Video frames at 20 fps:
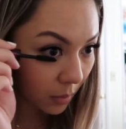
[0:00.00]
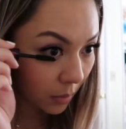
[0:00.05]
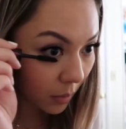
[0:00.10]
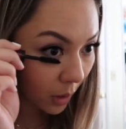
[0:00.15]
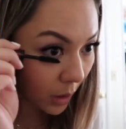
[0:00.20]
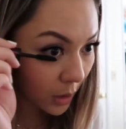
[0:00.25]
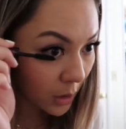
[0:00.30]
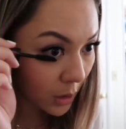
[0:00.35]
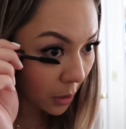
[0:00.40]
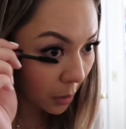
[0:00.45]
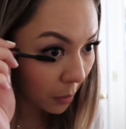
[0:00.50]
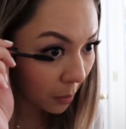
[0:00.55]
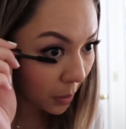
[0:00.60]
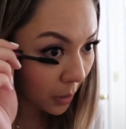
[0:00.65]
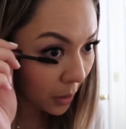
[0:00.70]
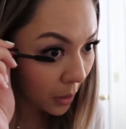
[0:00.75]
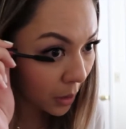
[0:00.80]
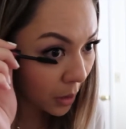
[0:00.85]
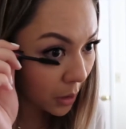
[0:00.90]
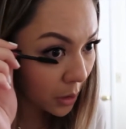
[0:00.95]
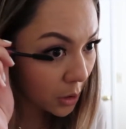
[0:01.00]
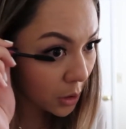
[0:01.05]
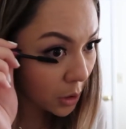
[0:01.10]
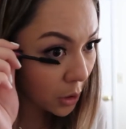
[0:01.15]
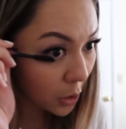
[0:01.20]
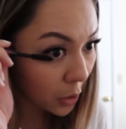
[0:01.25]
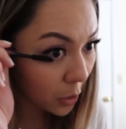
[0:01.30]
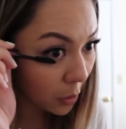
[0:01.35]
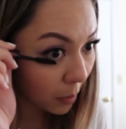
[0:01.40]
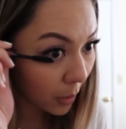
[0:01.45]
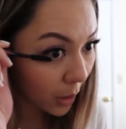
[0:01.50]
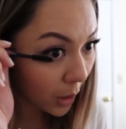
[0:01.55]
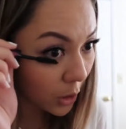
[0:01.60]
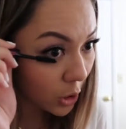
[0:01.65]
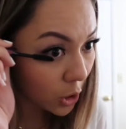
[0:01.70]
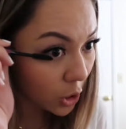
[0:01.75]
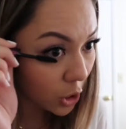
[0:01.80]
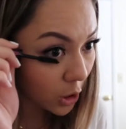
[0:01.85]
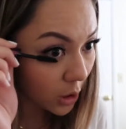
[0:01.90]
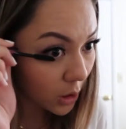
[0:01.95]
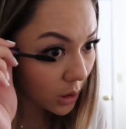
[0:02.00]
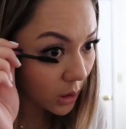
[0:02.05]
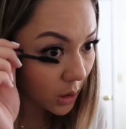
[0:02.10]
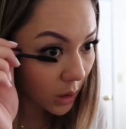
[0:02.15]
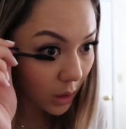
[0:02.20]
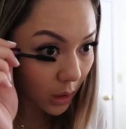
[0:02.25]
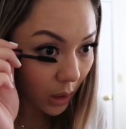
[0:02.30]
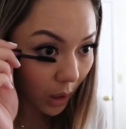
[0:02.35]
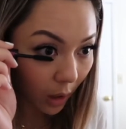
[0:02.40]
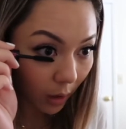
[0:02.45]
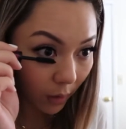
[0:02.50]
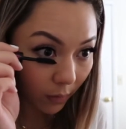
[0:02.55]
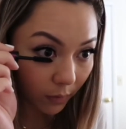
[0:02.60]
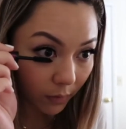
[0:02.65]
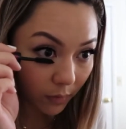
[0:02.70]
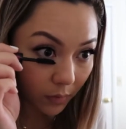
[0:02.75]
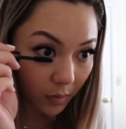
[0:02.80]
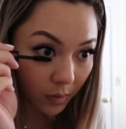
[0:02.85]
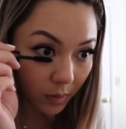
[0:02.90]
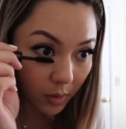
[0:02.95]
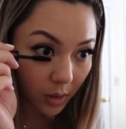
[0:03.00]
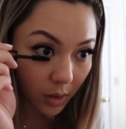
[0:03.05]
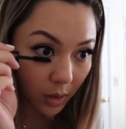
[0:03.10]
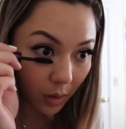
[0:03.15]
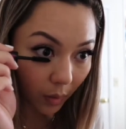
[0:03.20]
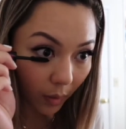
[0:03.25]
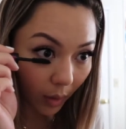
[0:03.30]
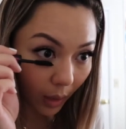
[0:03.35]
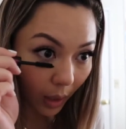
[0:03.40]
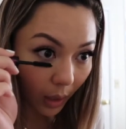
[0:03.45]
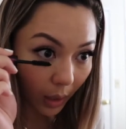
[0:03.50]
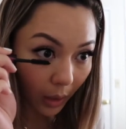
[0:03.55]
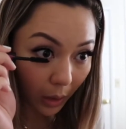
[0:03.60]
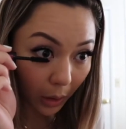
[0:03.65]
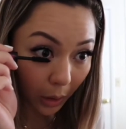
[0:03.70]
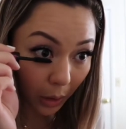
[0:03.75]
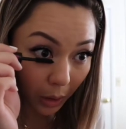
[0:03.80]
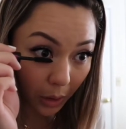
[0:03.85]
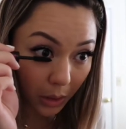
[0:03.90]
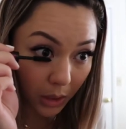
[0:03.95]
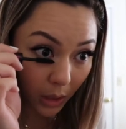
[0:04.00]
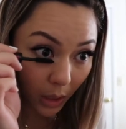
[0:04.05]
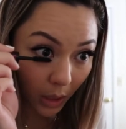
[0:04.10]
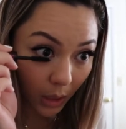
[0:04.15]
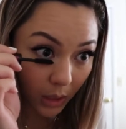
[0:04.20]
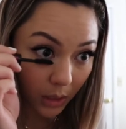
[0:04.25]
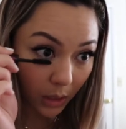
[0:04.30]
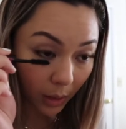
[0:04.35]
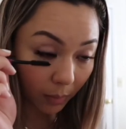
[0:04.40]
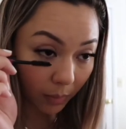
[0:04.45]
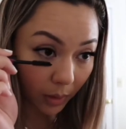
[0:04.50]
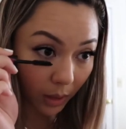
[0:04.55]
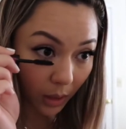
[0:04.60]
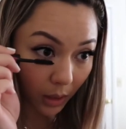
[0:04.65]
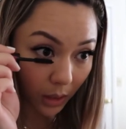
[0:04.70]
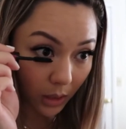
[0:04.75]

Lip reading: I don't put on too much, just enough so that it looks like something's